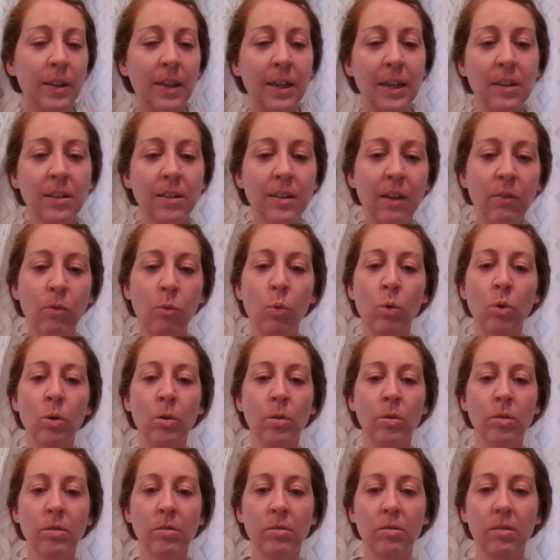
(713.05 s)
I think it's because I've
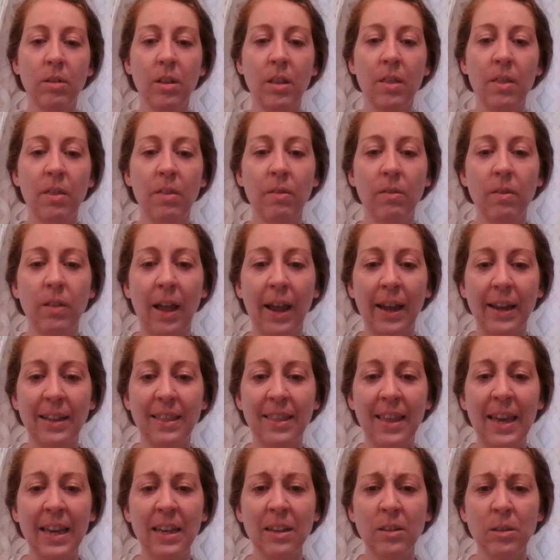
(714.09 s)
worn like
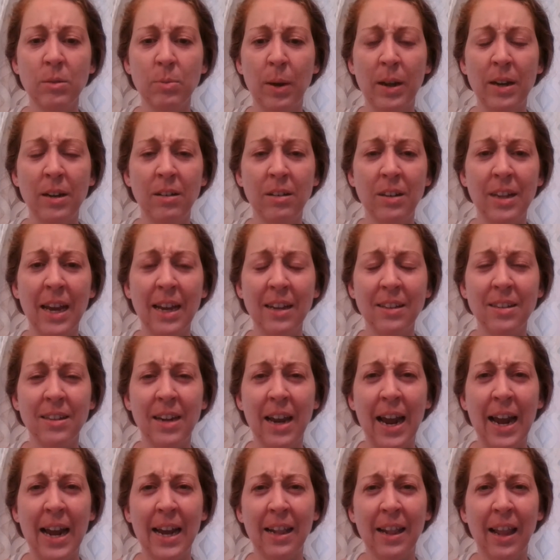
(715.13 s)
this when yesterday
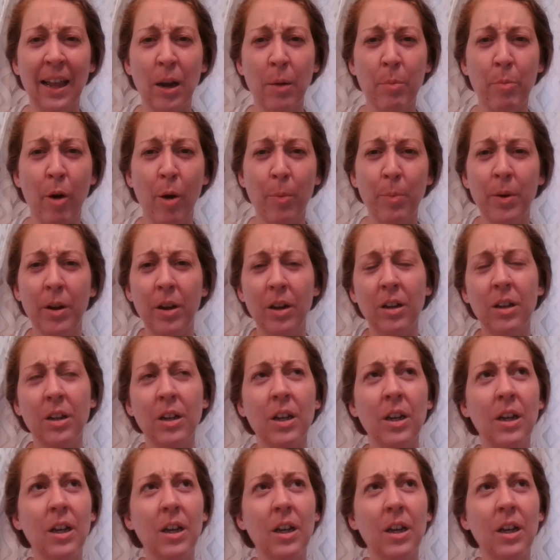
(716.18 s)
I had like a proper